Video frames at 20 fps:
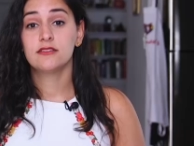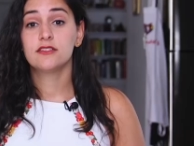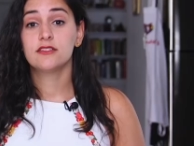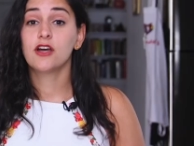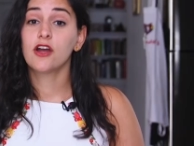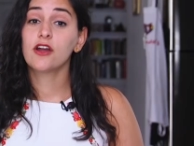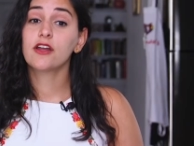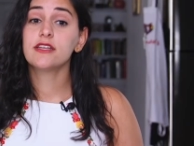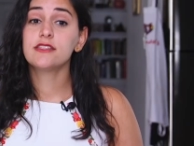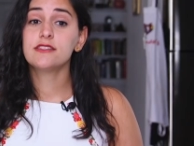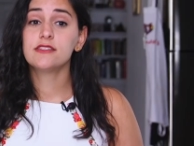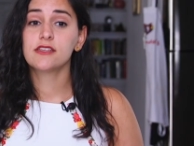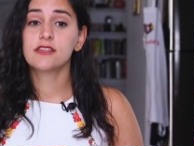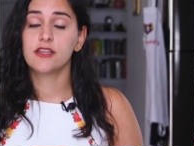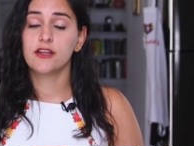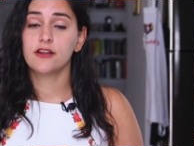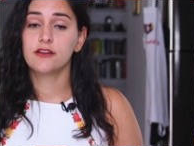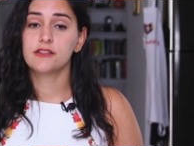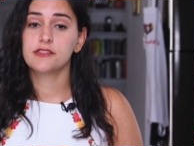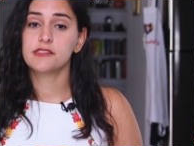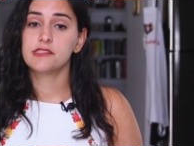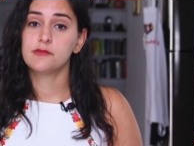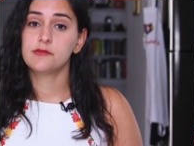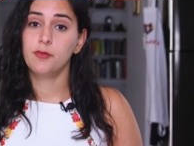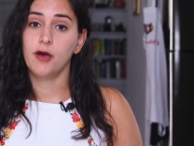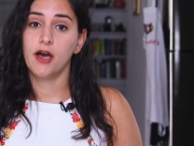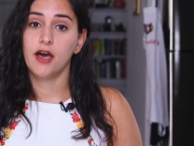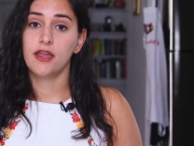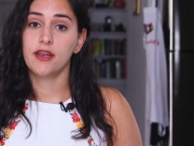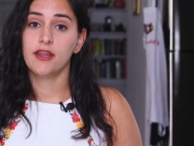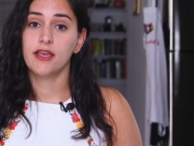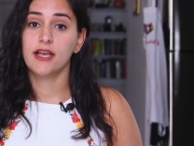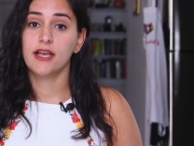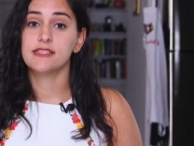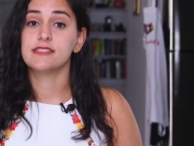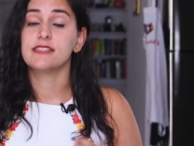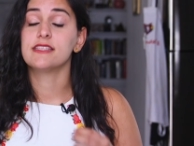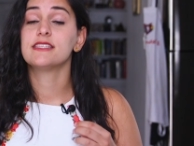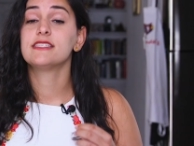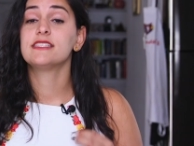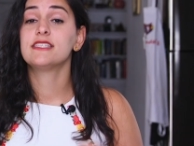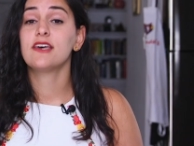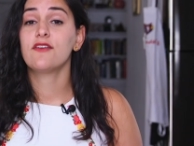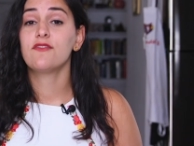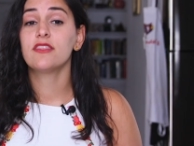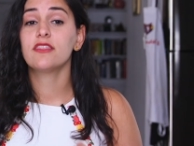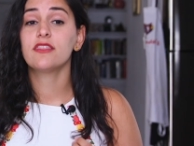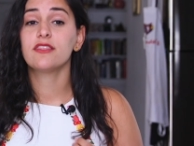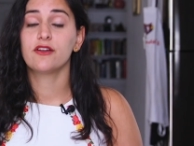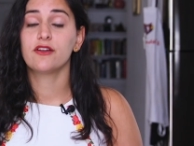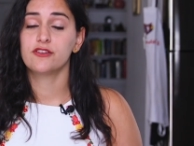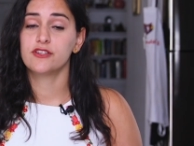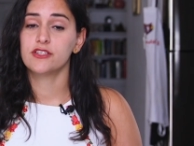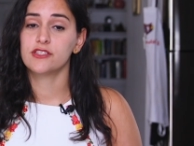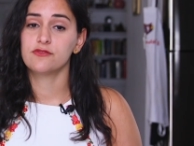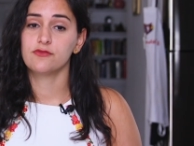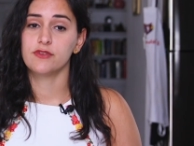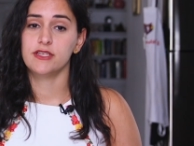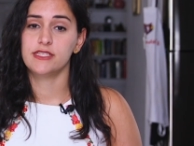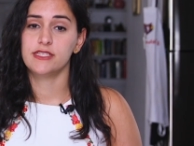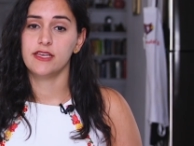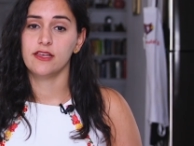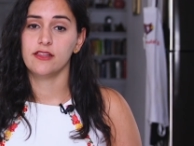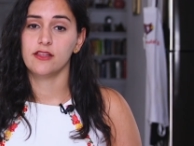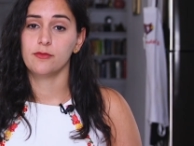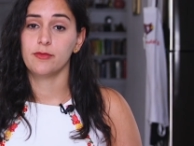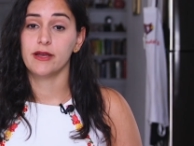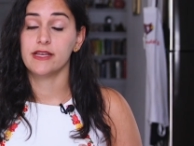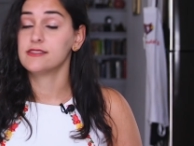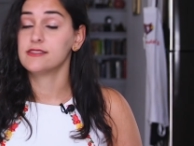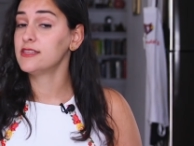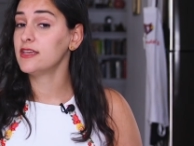Target secured its spot as the 7th largest retailer by